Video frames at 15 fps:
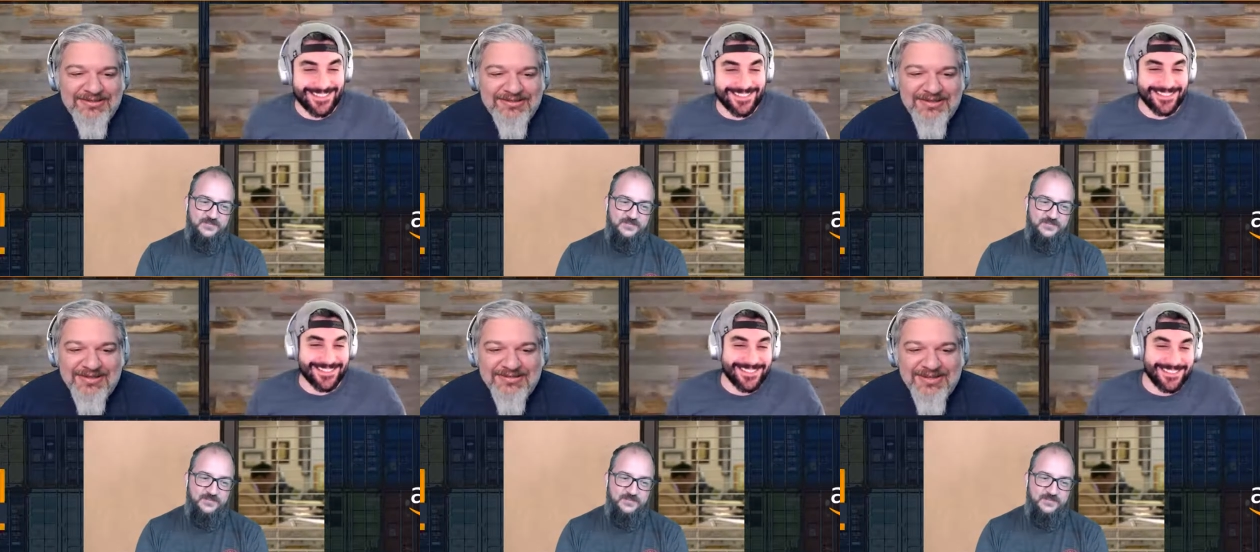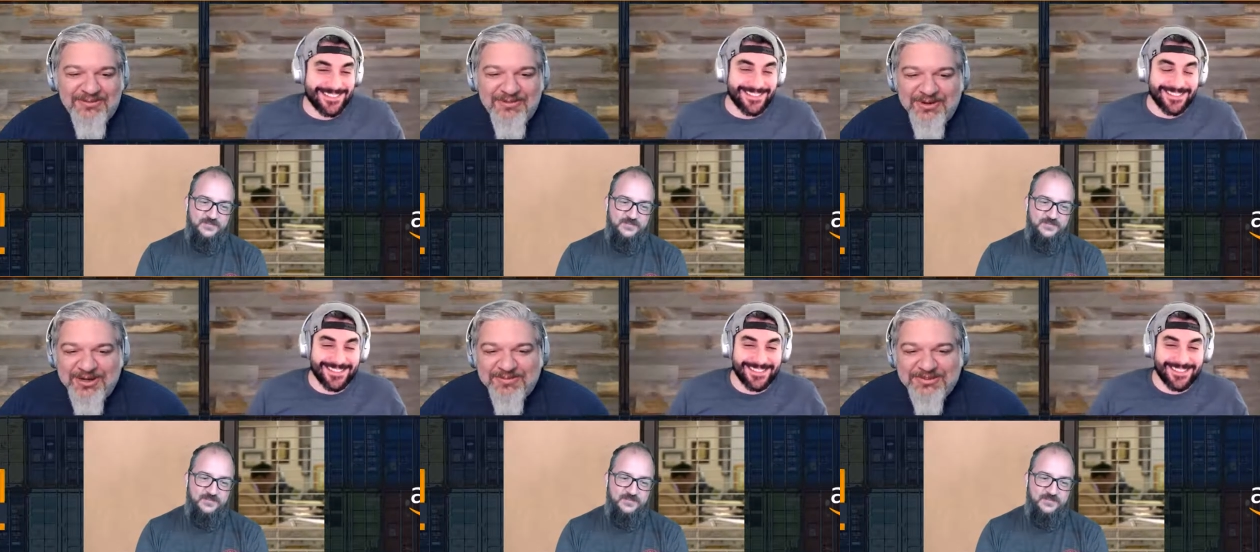Speaker 1: says, I
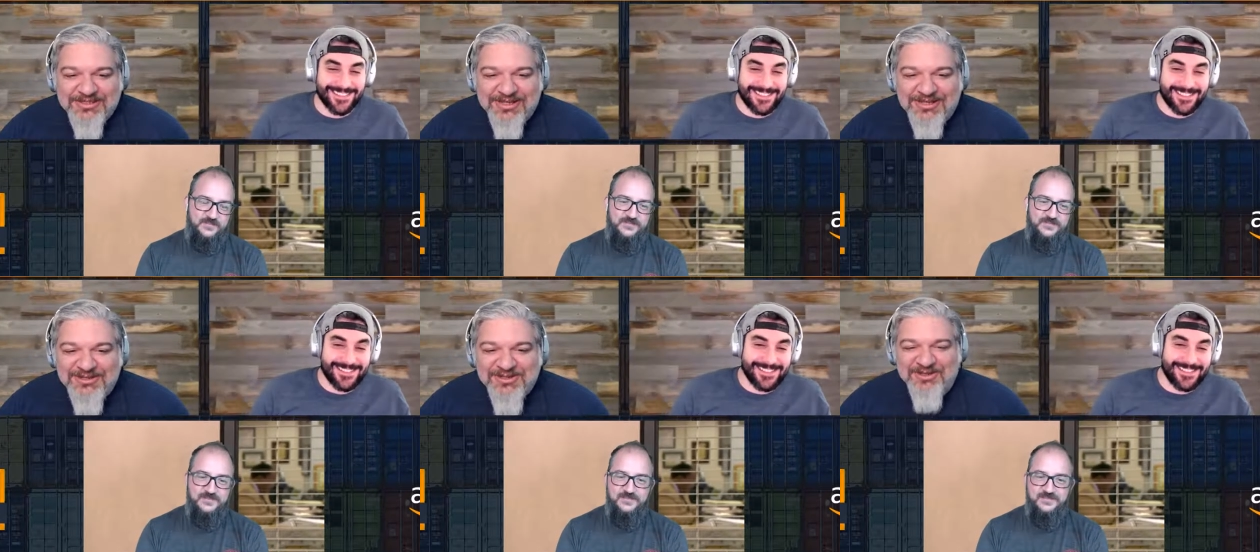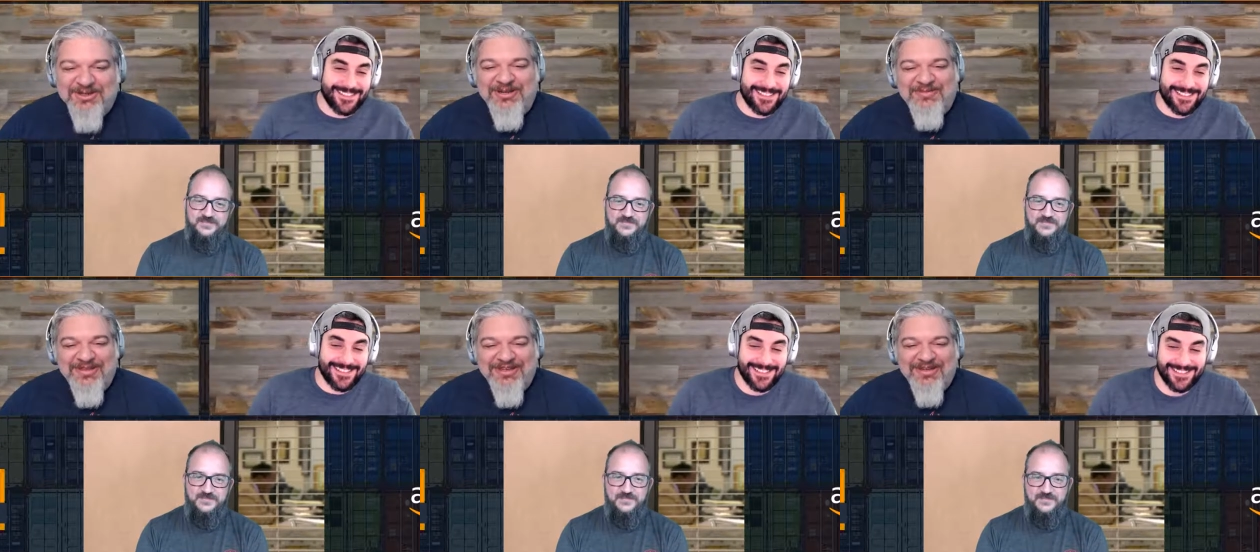woke up today
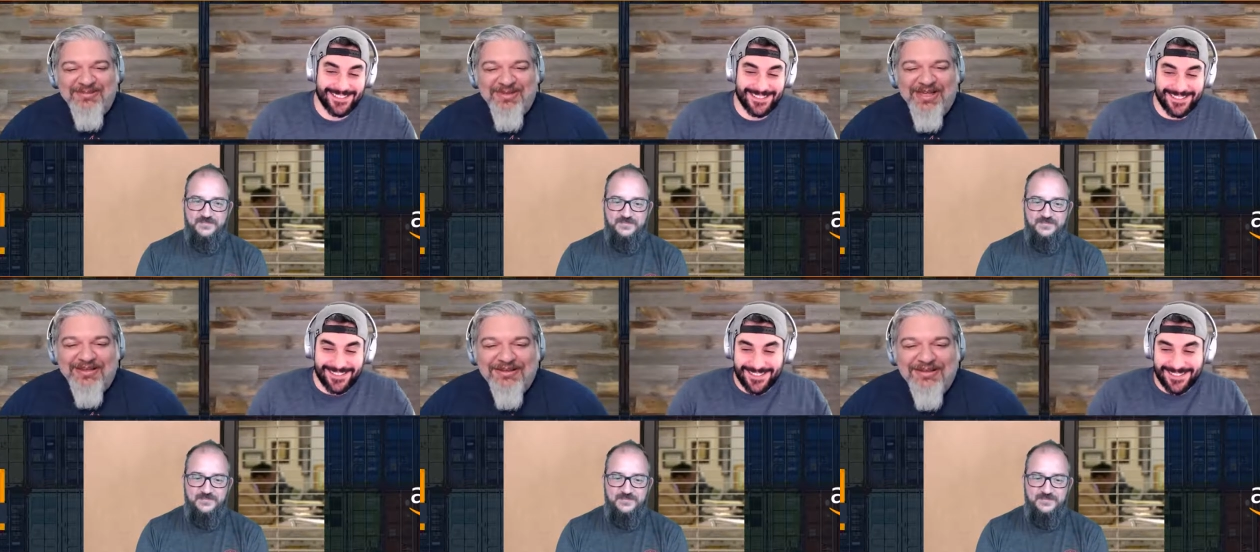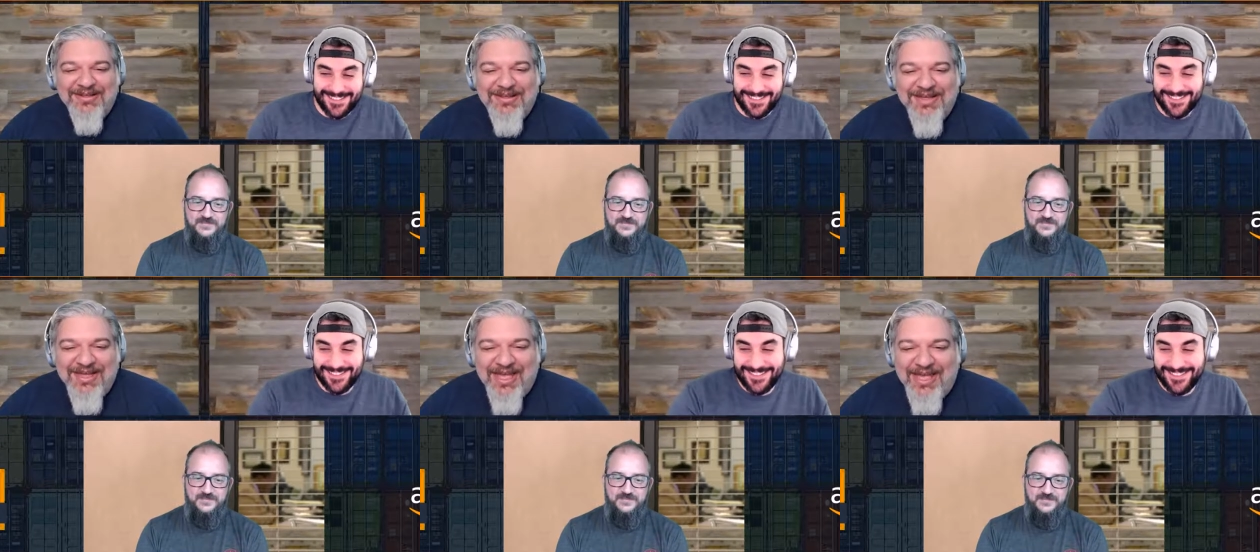dreaming about
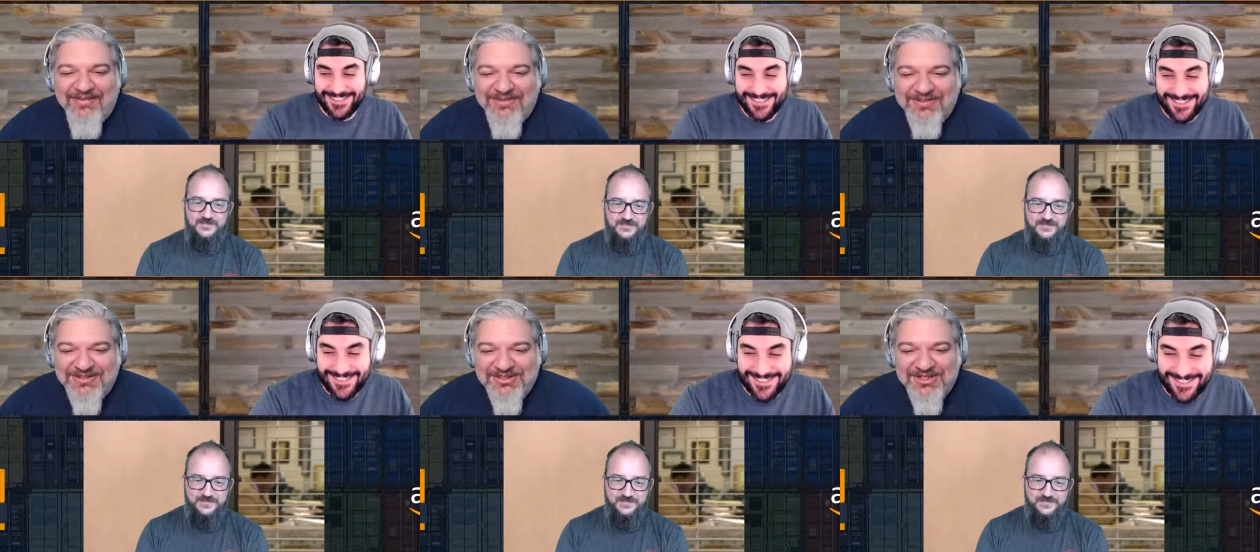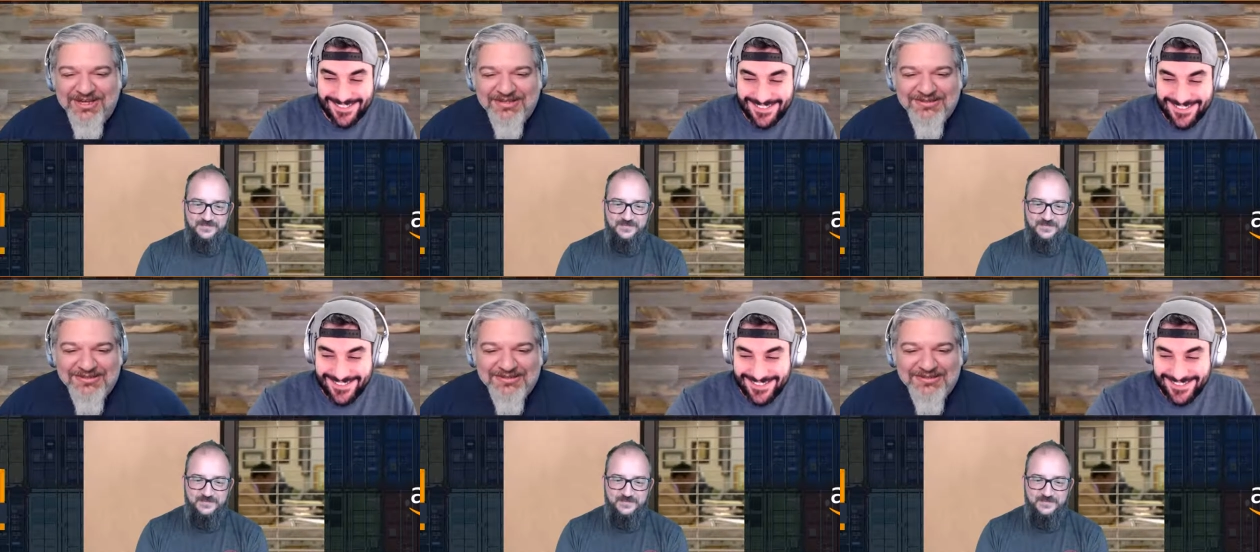having the
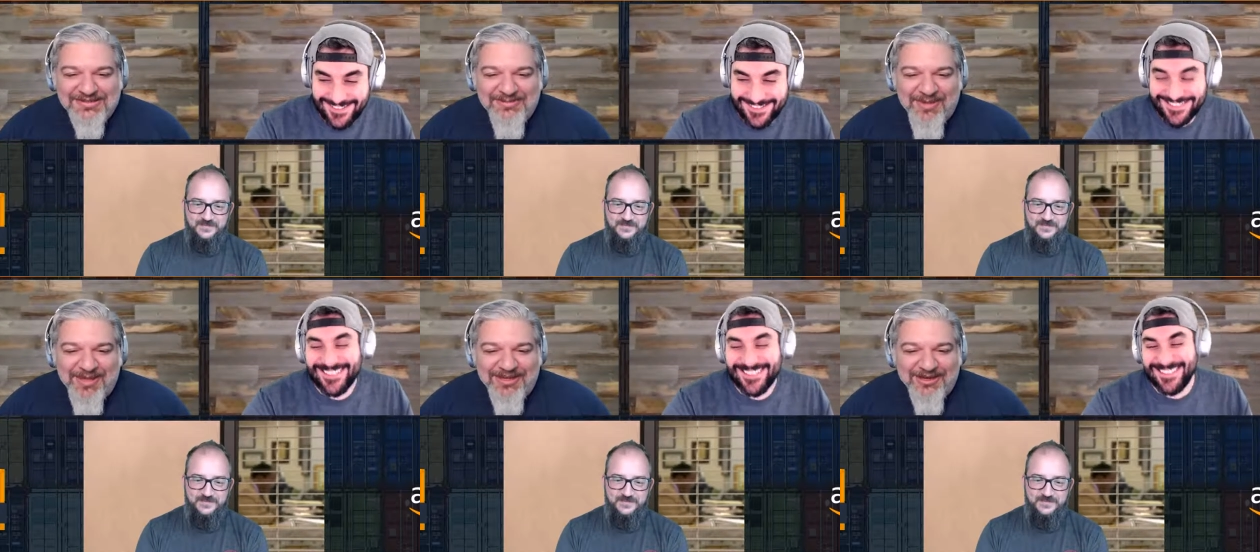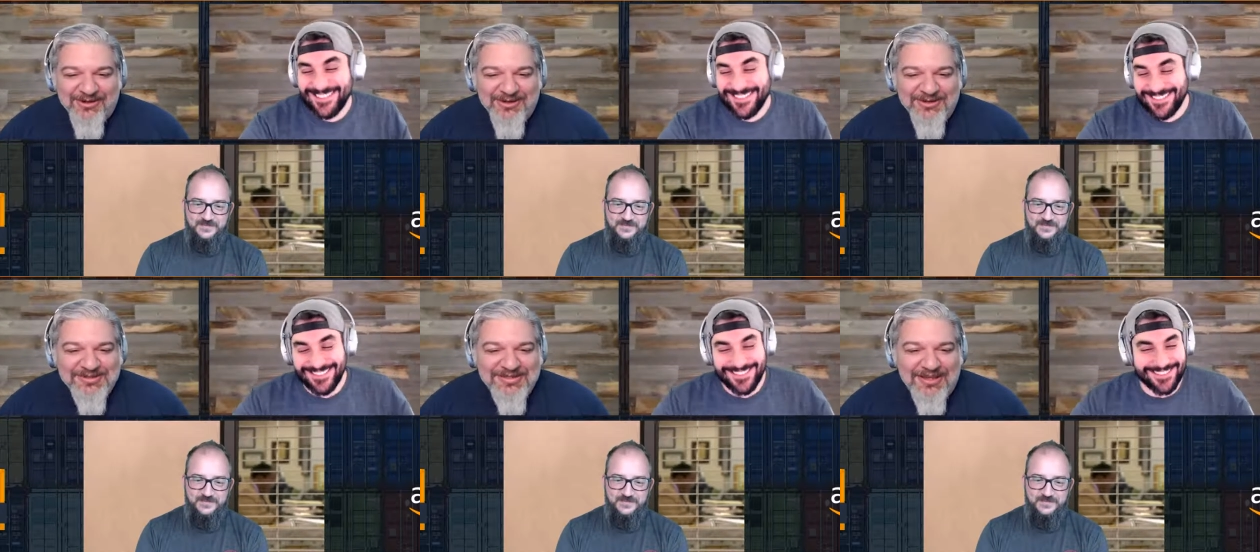chance to see my
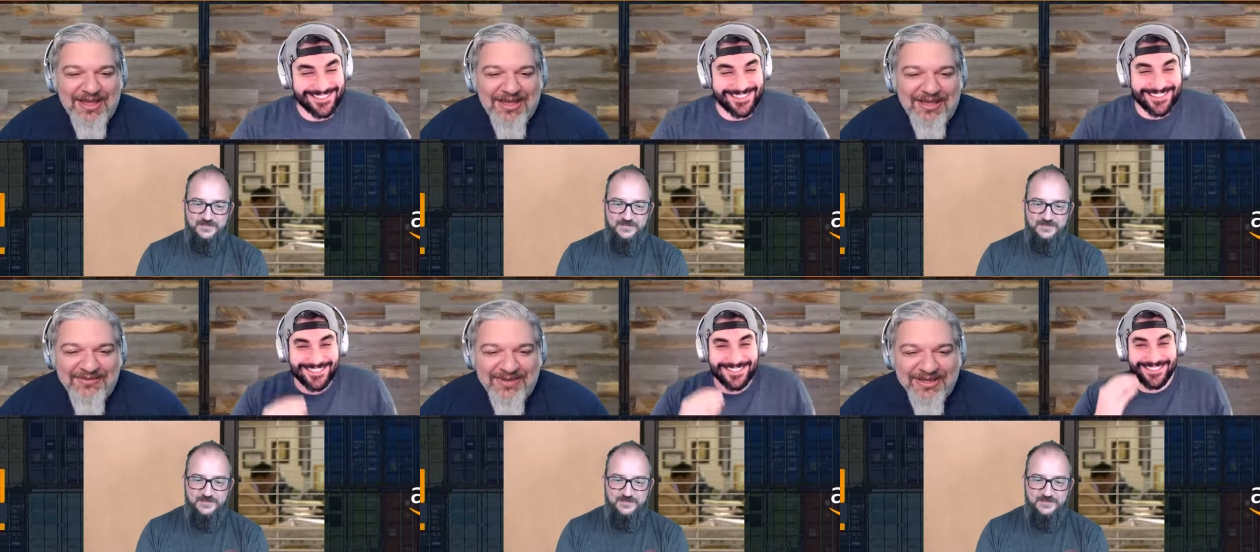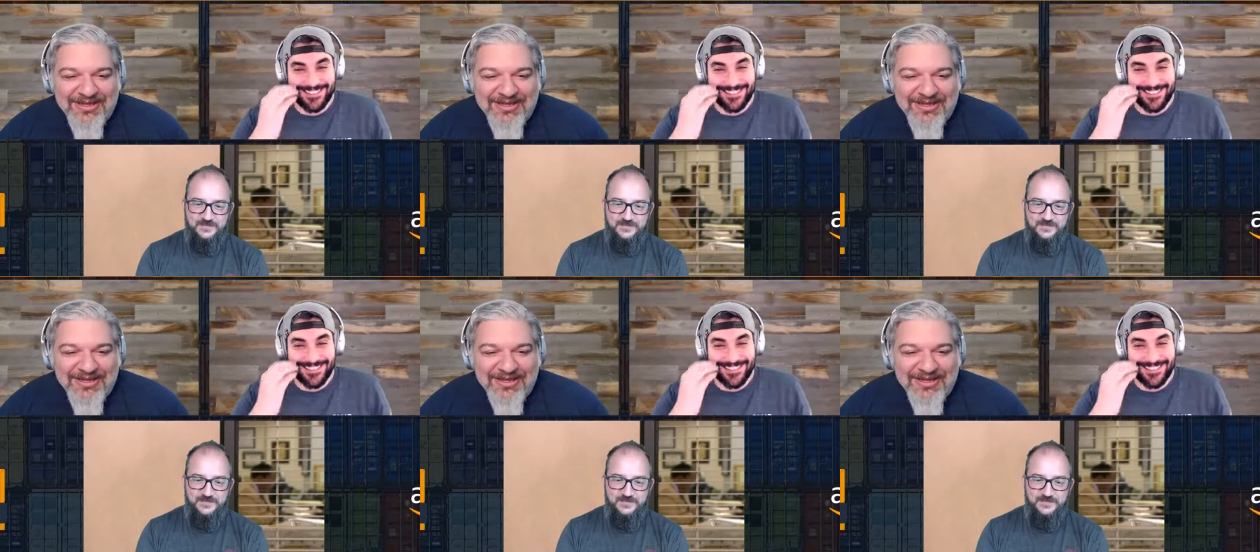heroes live.